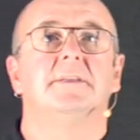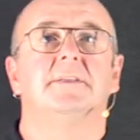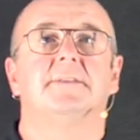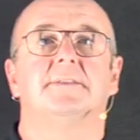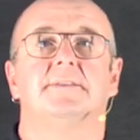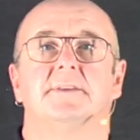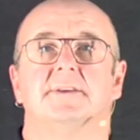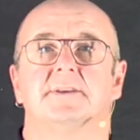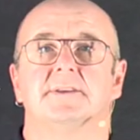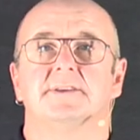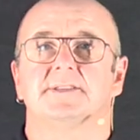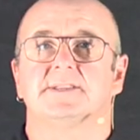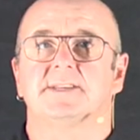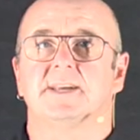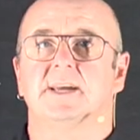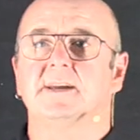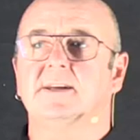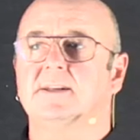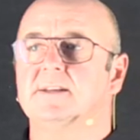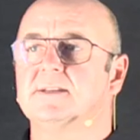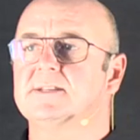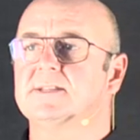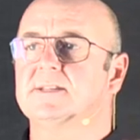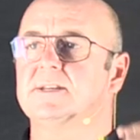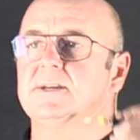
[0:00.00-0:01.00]
the
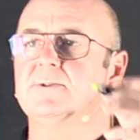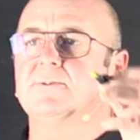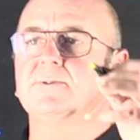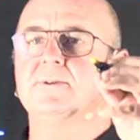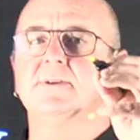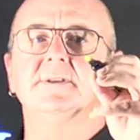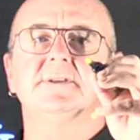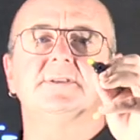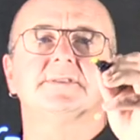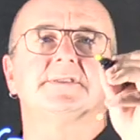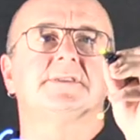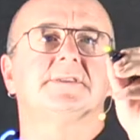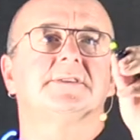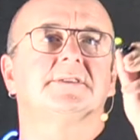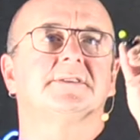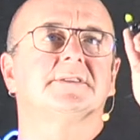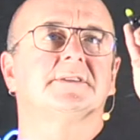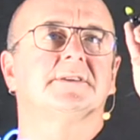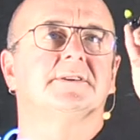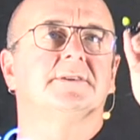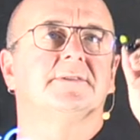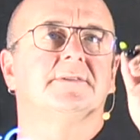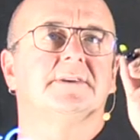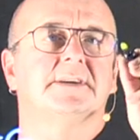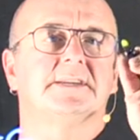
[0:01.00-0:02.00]
second sequence,
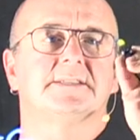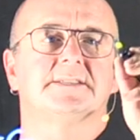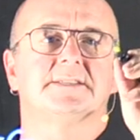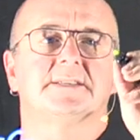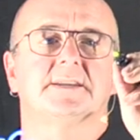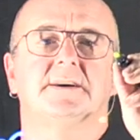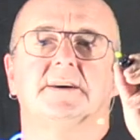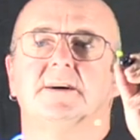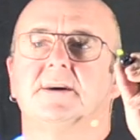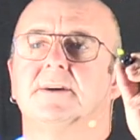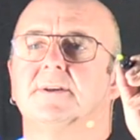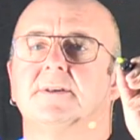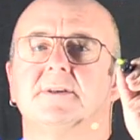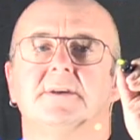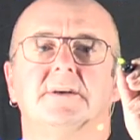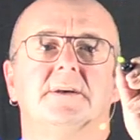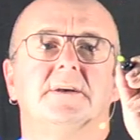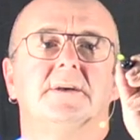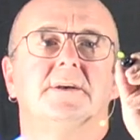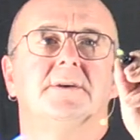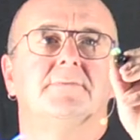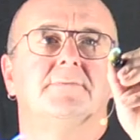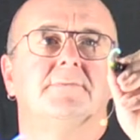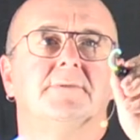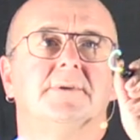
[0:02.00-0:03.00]
so I start
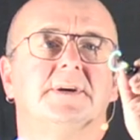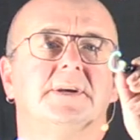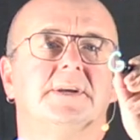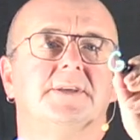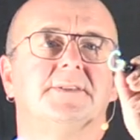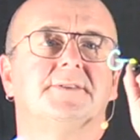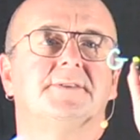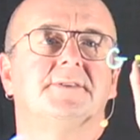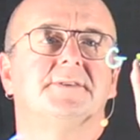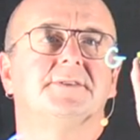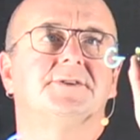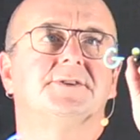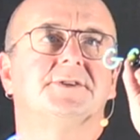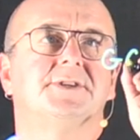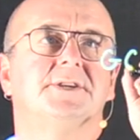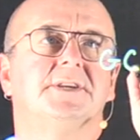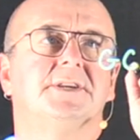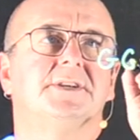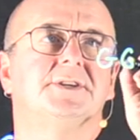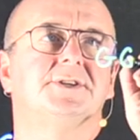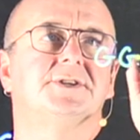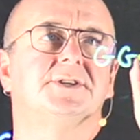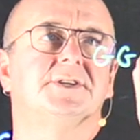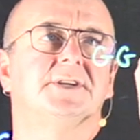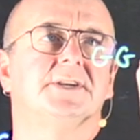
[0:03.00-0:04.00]
with
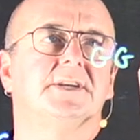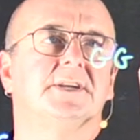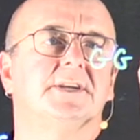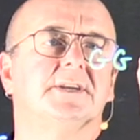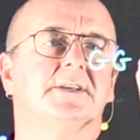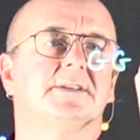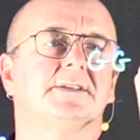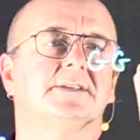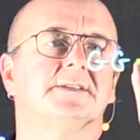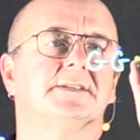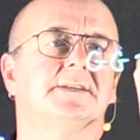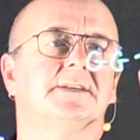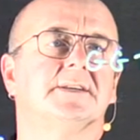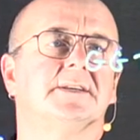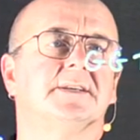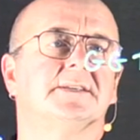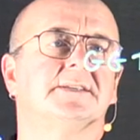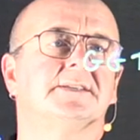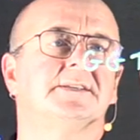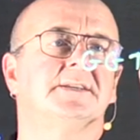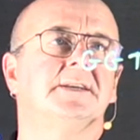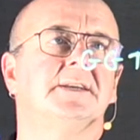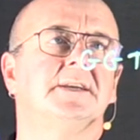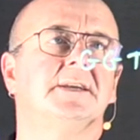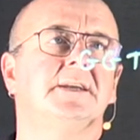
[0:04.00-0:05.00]

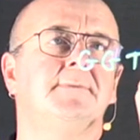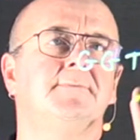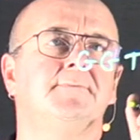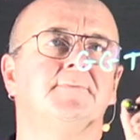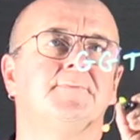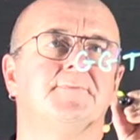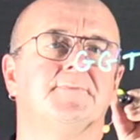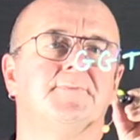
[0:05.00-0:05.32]
GGTT,